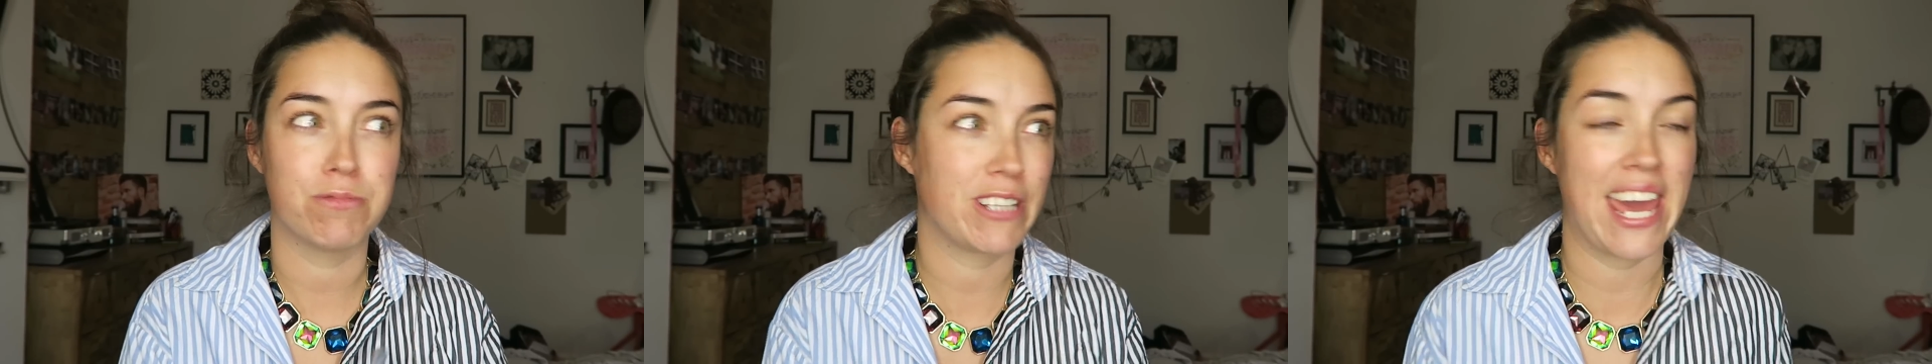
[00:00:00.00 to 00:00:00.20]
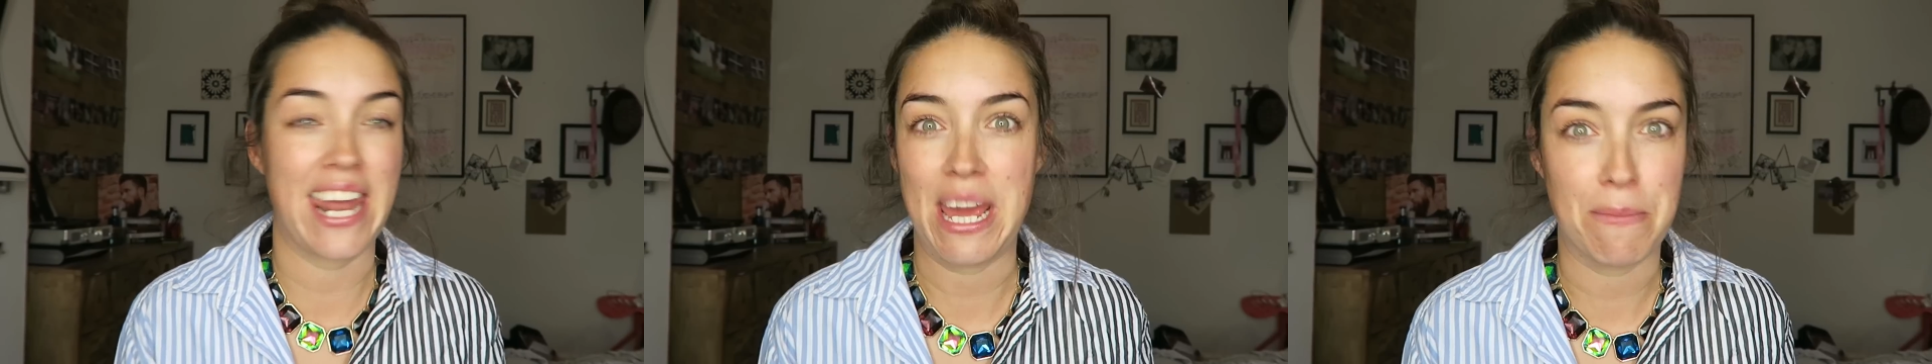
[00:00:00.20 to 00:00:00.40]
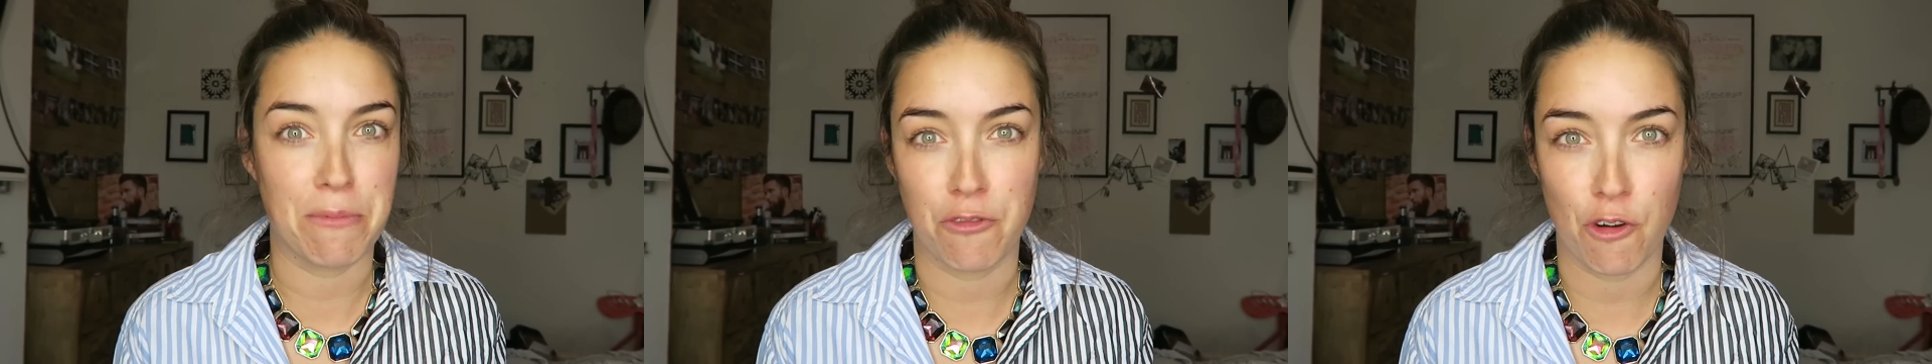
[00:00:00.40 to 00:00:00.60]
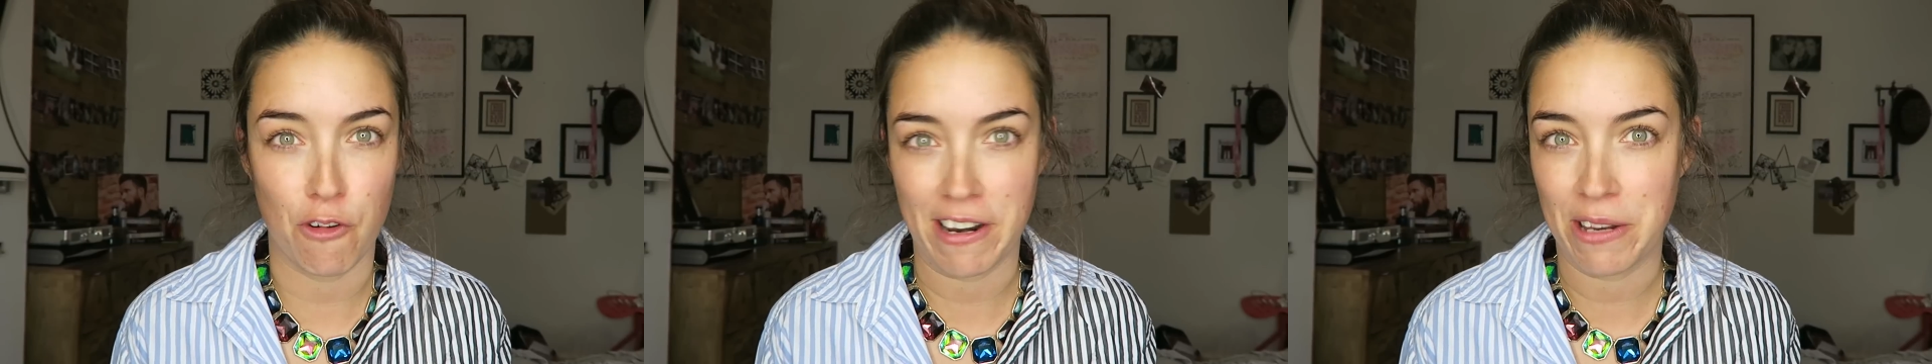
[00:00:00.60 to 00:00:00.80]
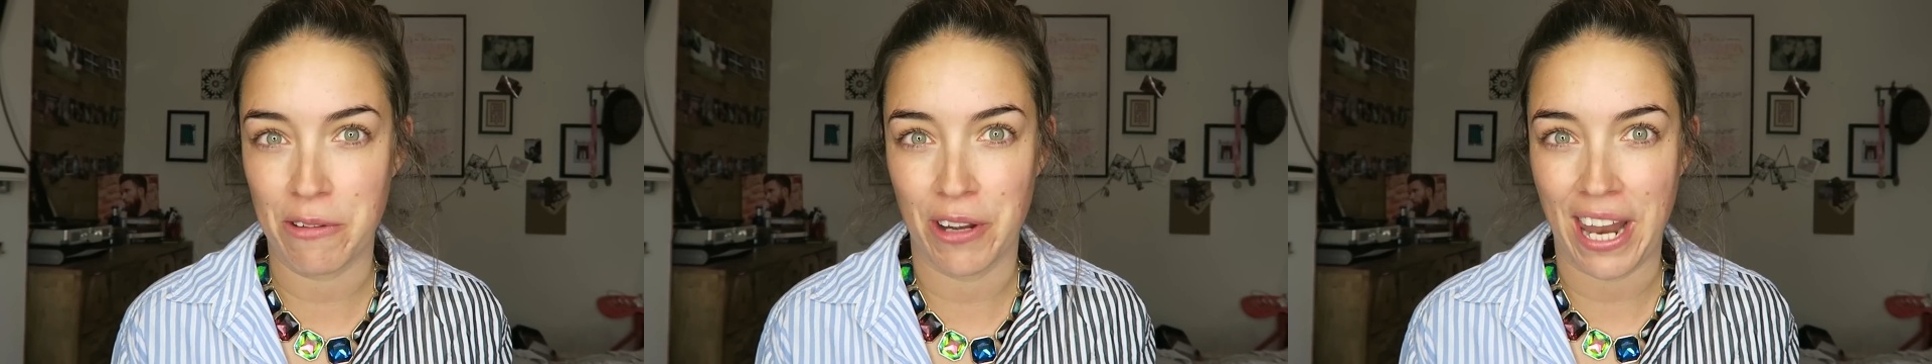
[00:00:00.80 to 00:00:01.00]
get it before
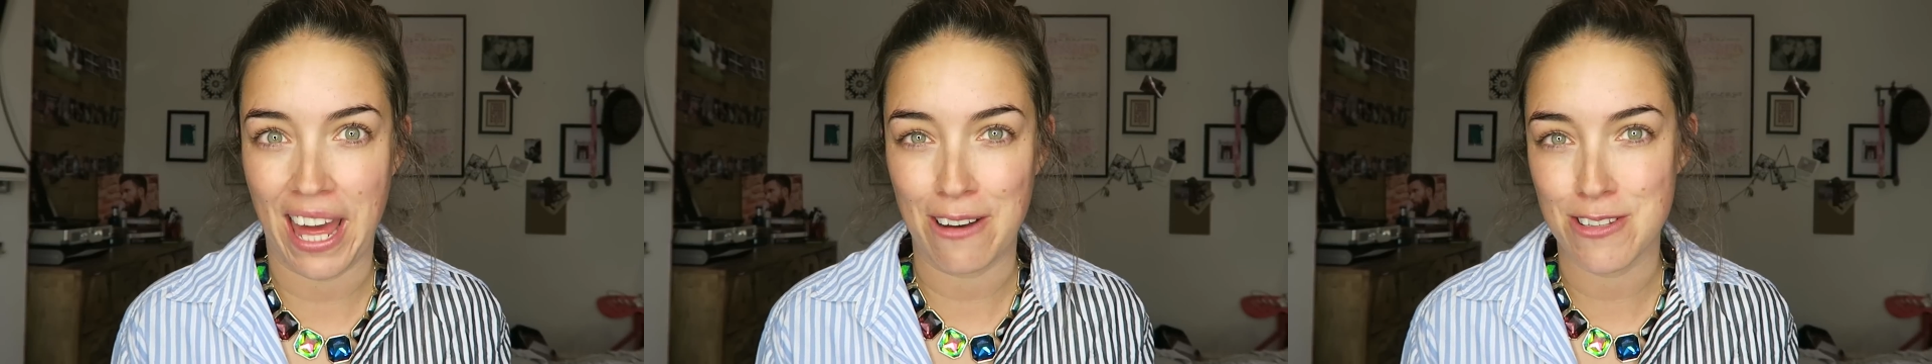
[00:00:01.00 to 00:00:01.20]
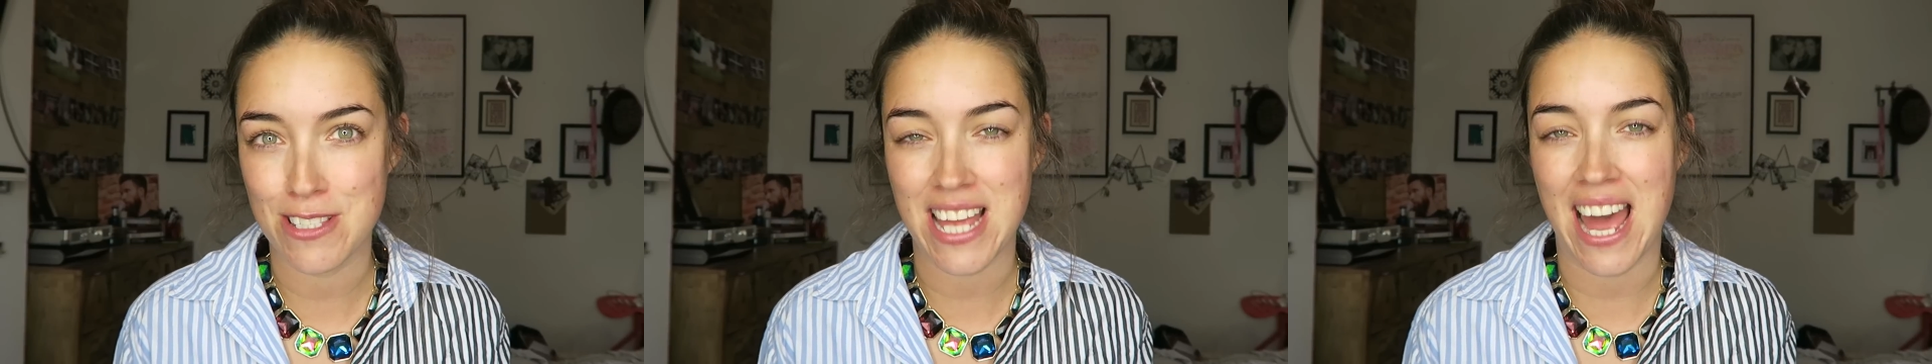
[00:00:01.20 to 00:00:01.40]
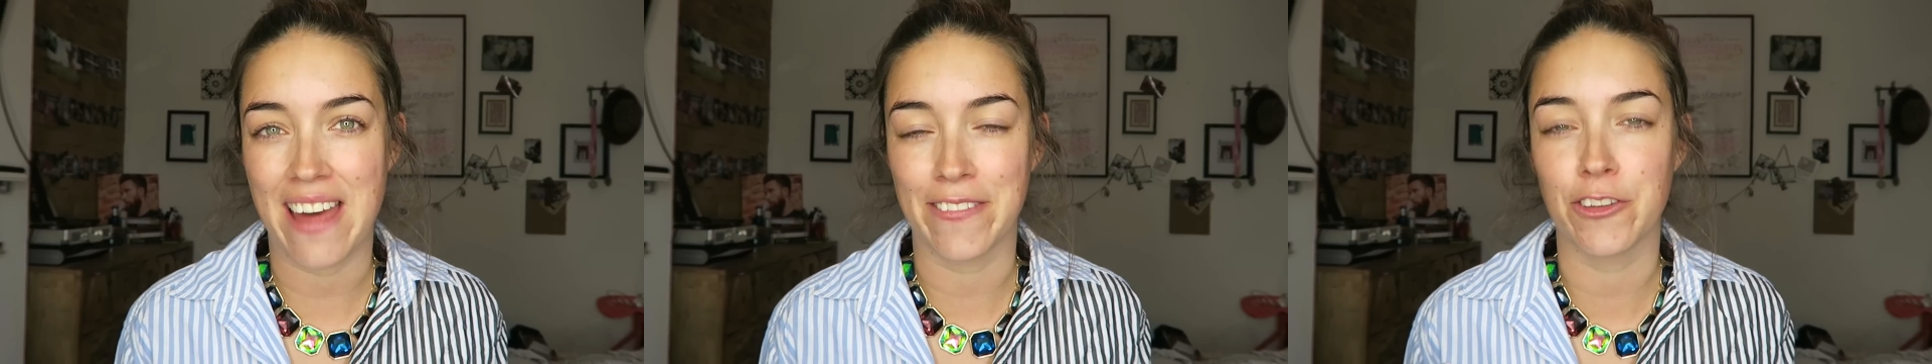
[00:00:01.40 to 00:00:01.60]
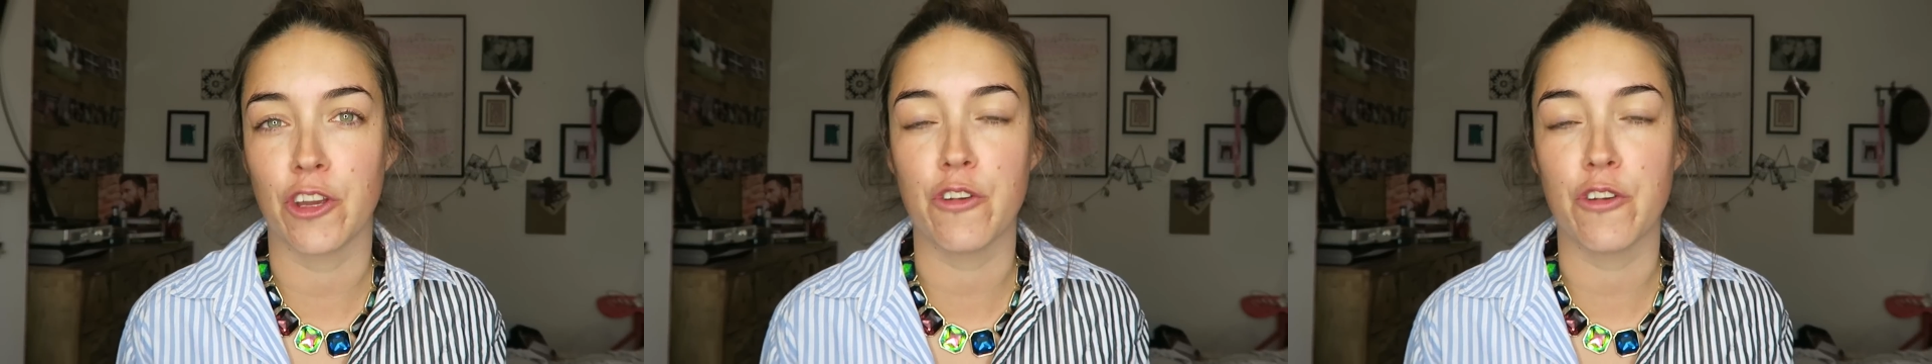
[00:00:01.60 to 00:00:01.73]
anyone else, and